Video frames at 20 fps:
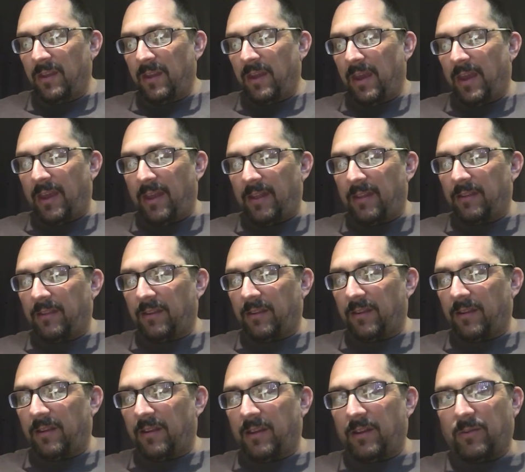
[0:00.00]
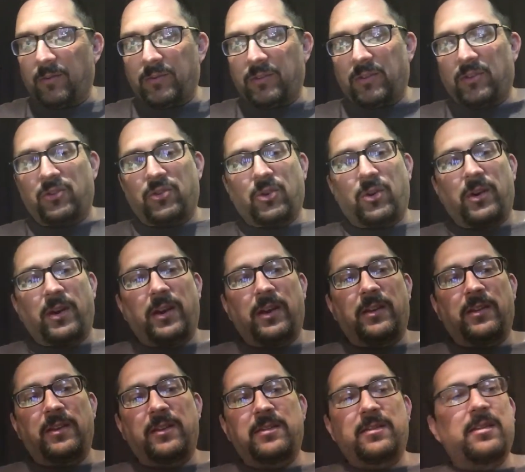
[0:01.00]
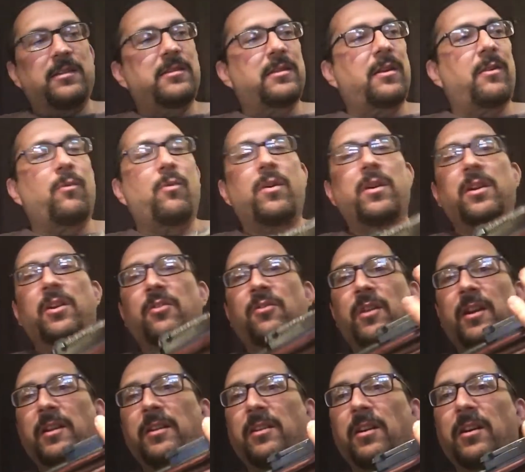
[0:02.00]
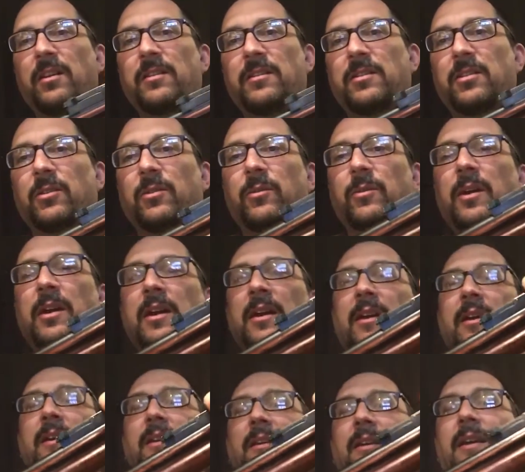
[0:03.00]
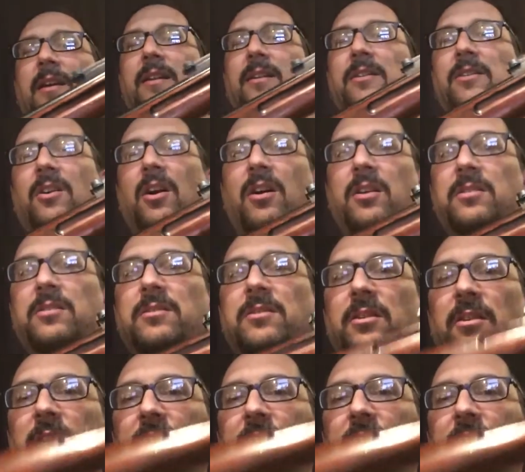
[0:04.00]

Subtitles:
and it was a joy. This is what a great gun to get a youngster